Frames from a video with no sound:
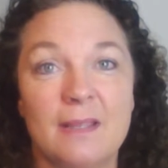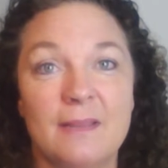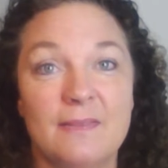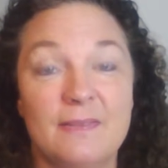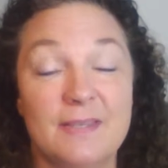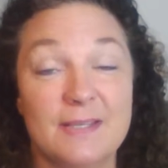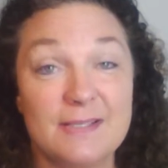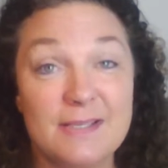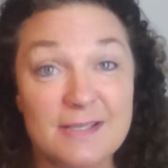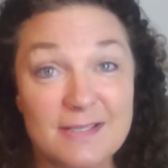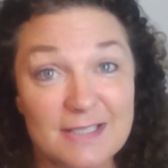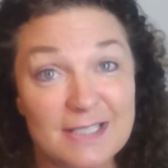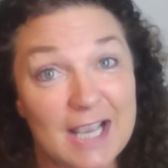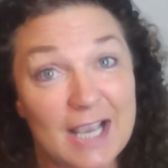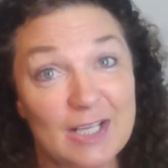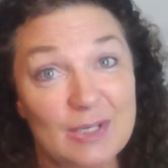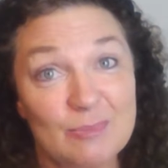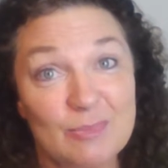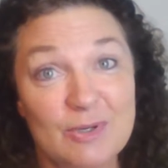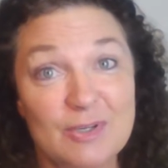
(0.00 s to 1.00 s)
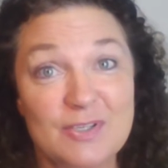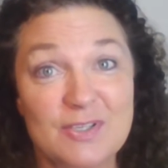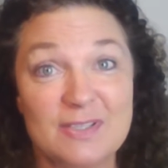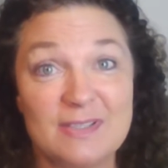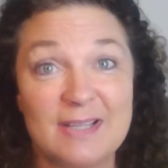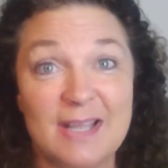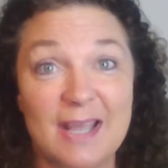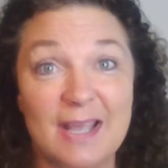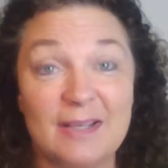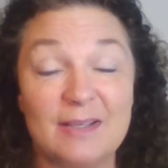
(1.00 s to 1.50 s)
this is the kind of
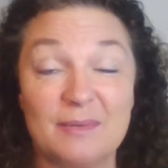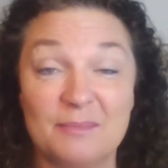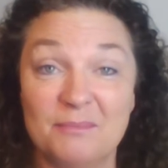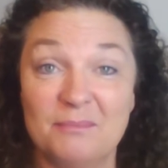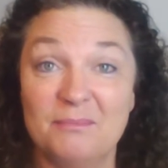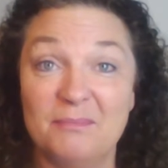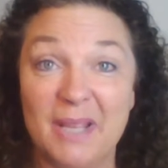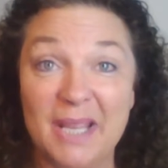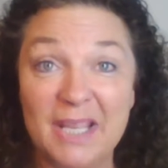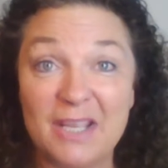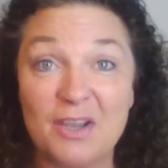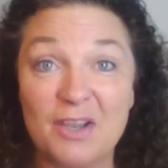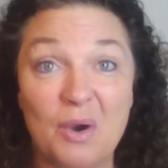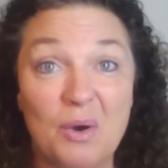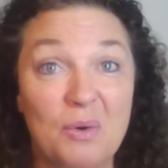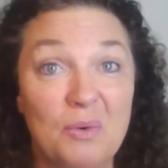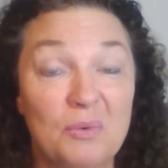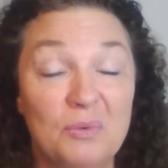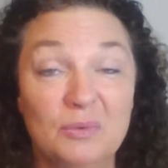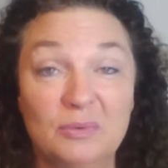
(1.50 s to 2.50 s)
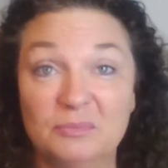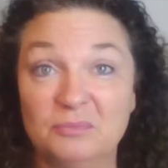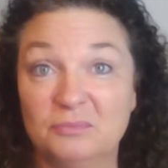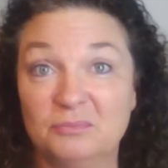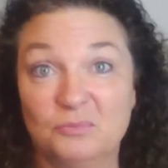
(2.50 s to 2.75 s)
person that may go